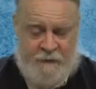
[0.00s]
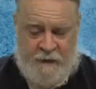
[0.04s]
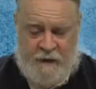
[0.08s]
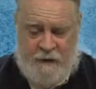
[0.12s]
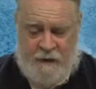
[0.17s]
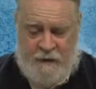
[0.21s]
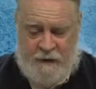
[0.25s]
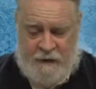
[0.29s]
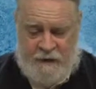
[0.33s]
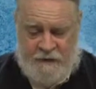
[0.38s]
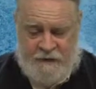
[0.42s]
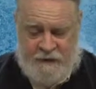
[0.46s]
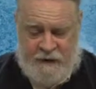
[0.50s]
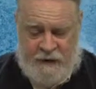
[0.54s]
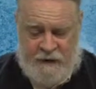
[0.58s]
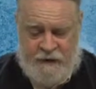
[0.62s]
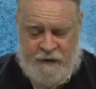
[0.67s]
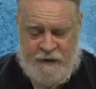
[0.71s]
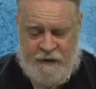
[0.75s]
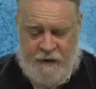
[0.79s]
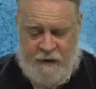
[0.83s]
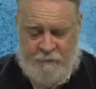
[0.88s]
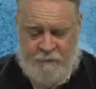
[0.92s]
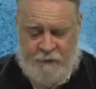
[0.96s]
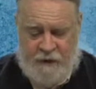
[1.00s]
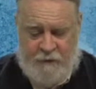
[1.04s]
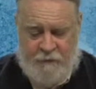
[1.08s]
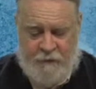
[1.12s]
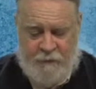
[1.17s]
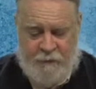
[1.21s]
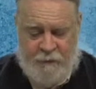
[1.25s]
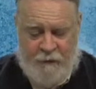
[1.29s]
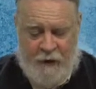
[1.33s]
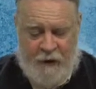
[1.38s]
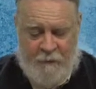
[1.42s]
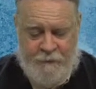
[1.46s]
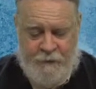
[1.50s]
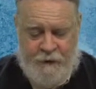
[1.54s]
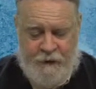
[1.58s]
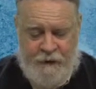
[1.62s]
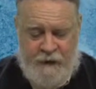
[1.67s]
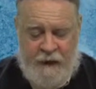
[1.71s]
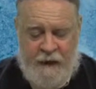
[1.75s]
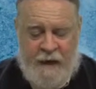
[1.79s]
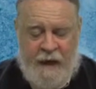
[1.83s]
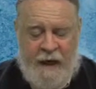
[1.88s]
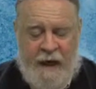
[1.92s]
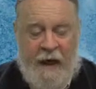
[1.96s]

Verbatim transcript: uh, a station on public property,